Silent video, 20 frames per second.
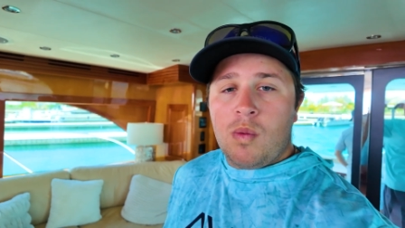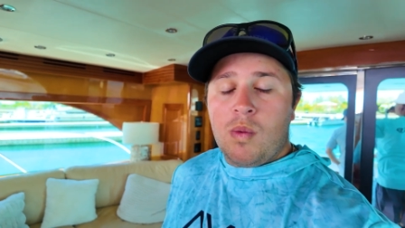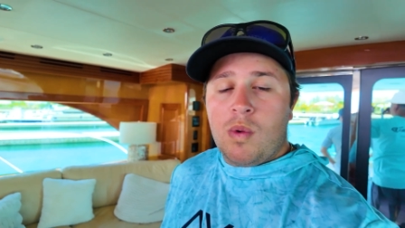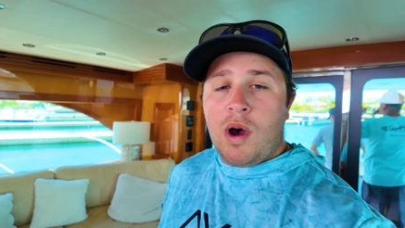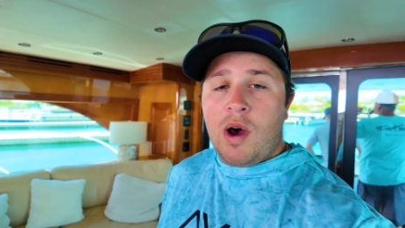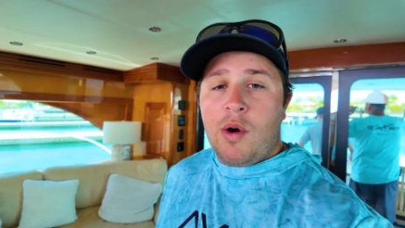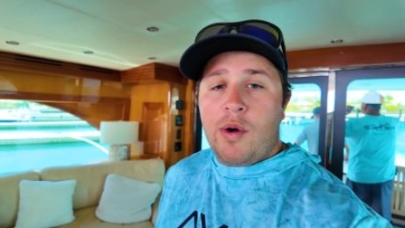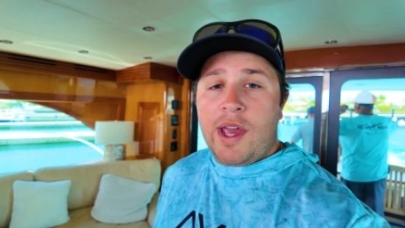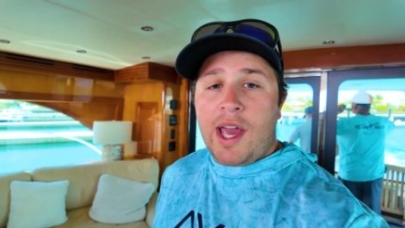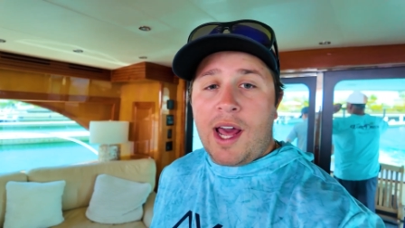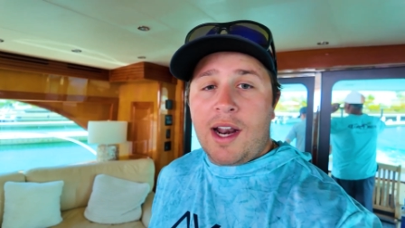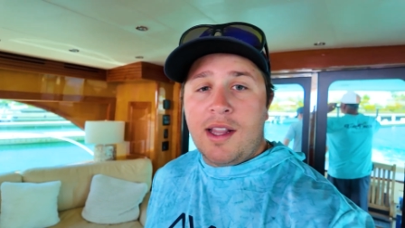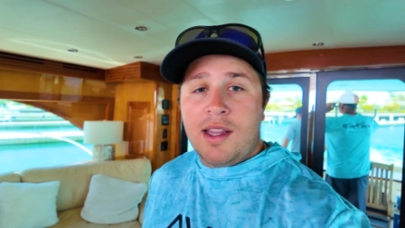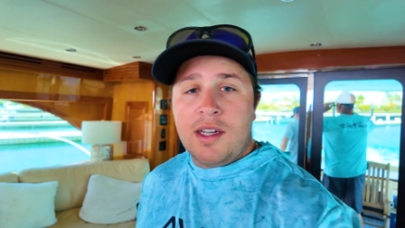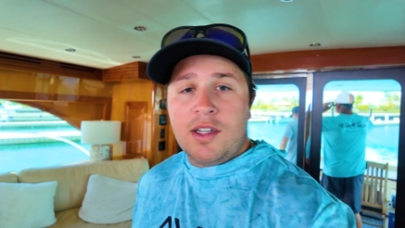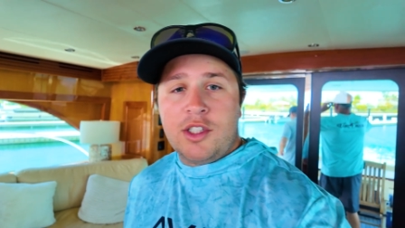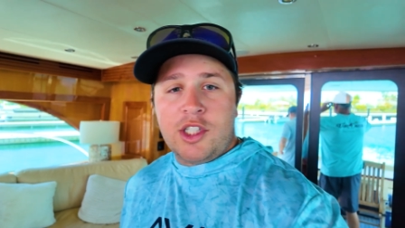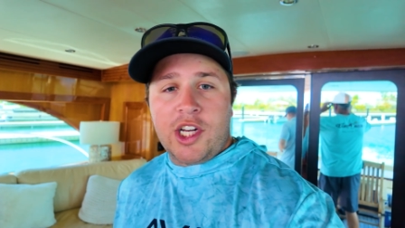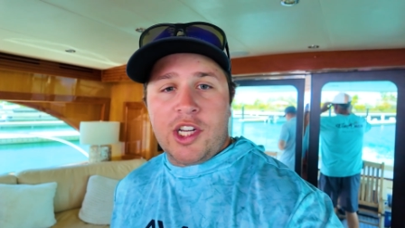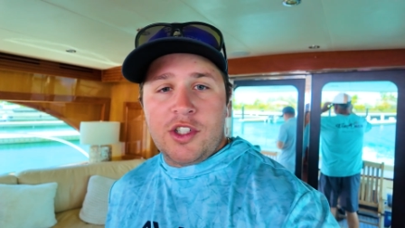Well, we had a
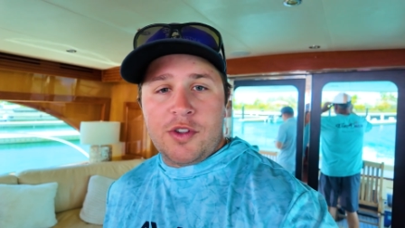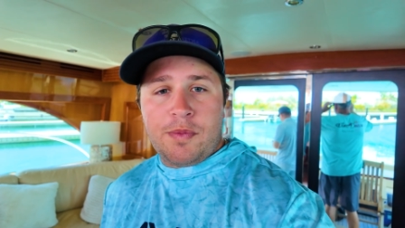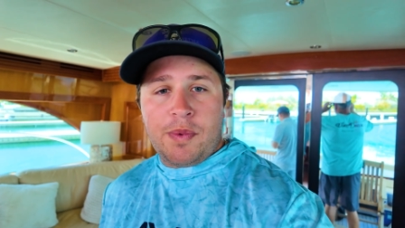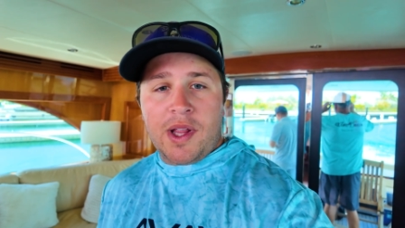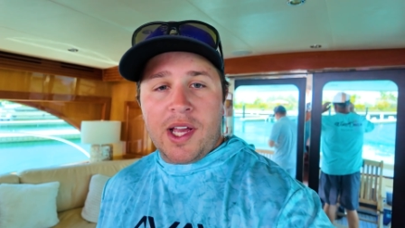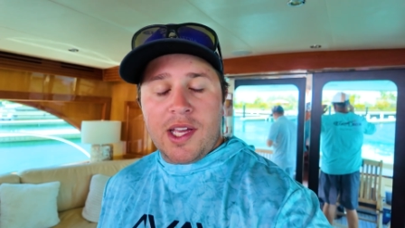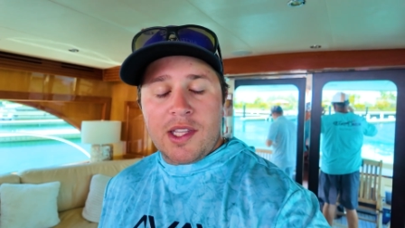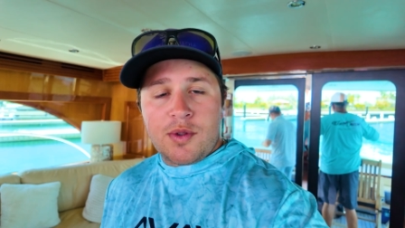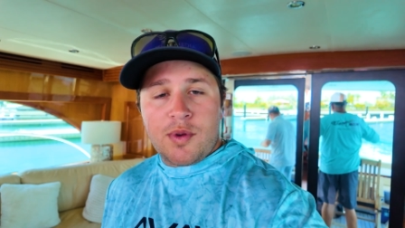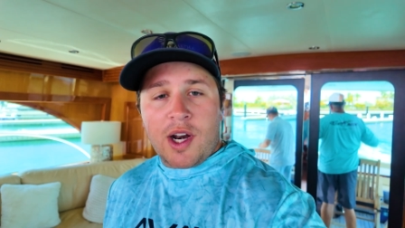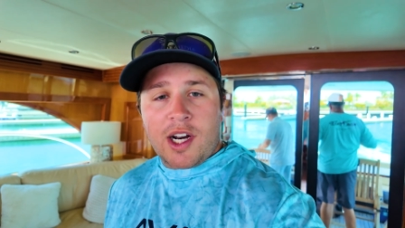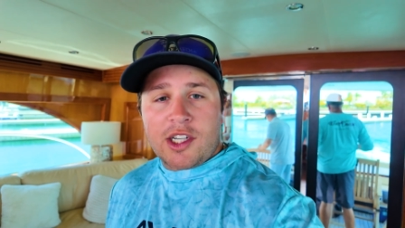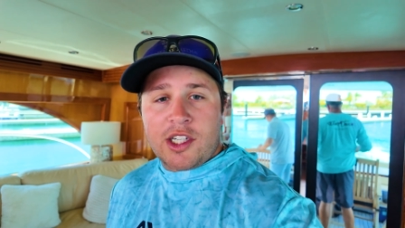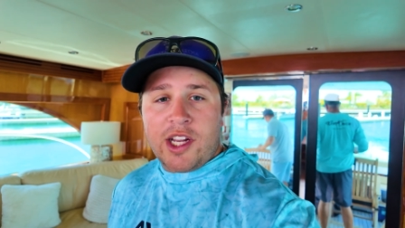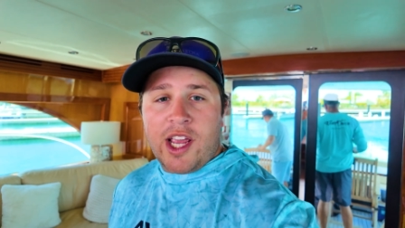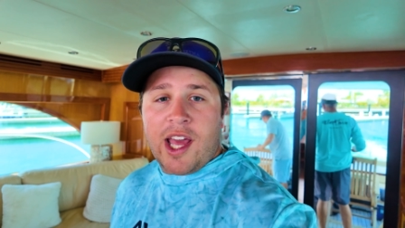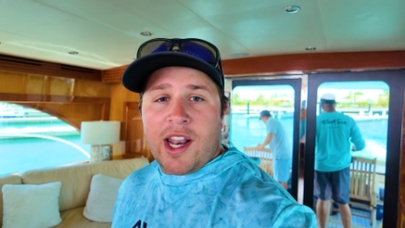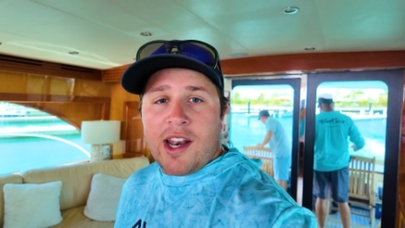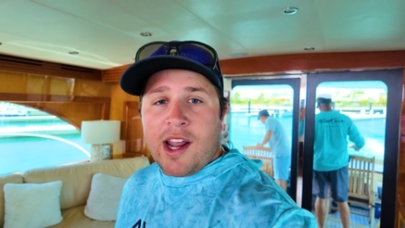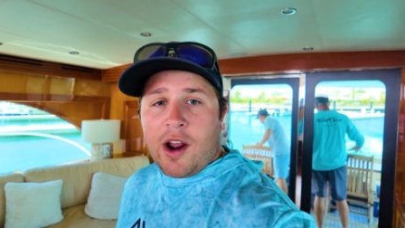little change of plans. We're
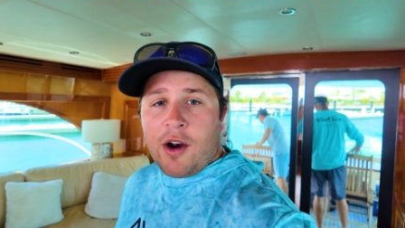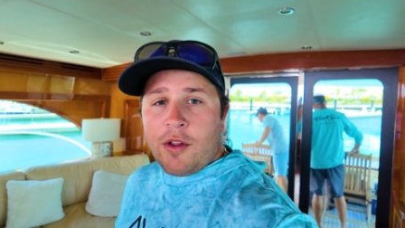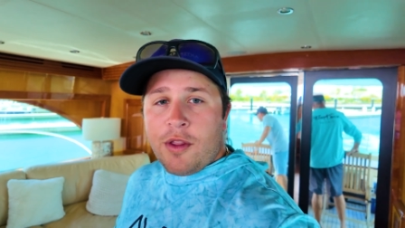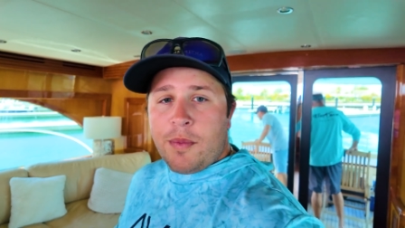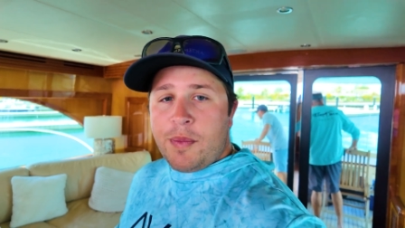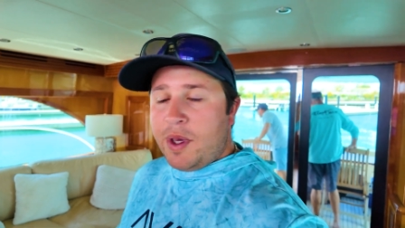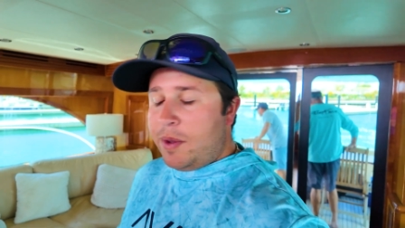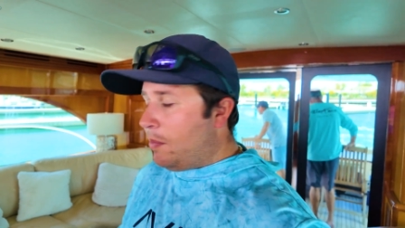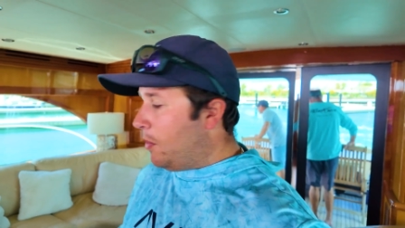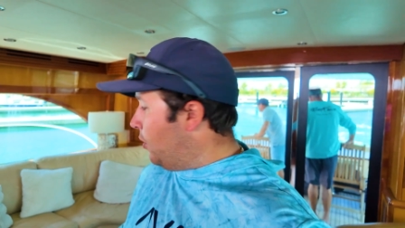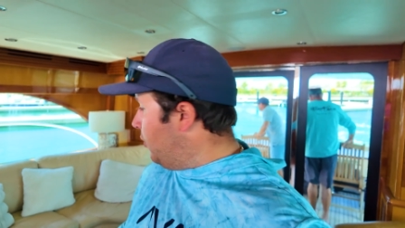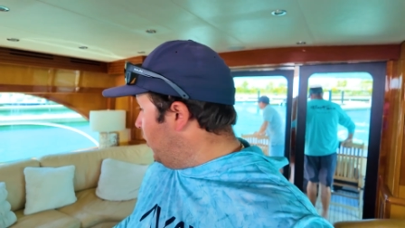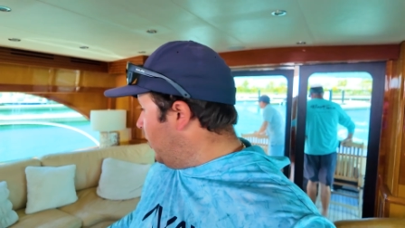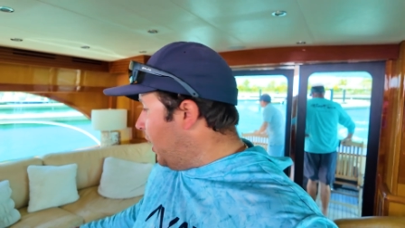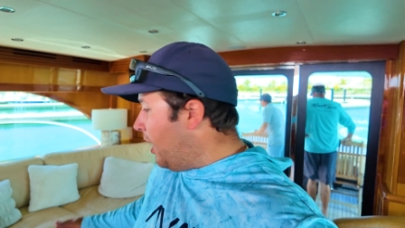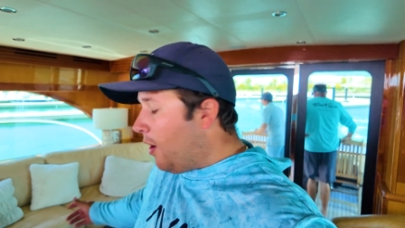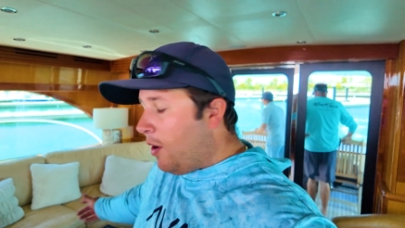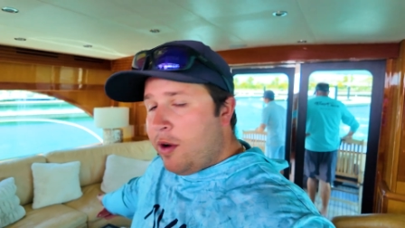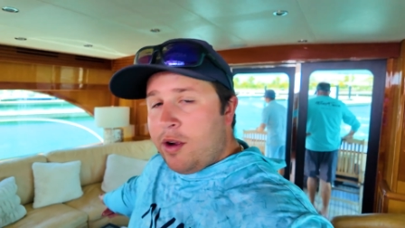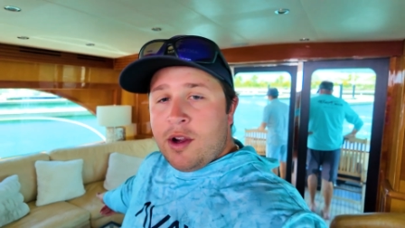actually heading out on the big boat
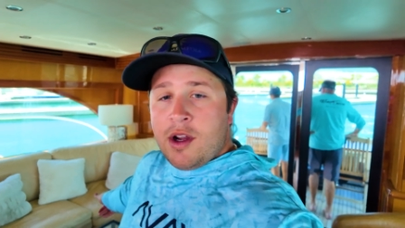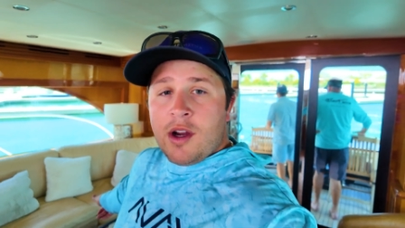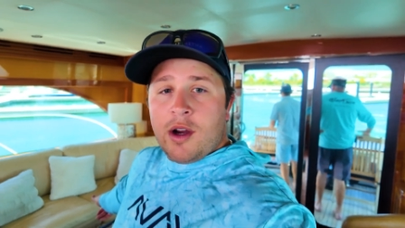now.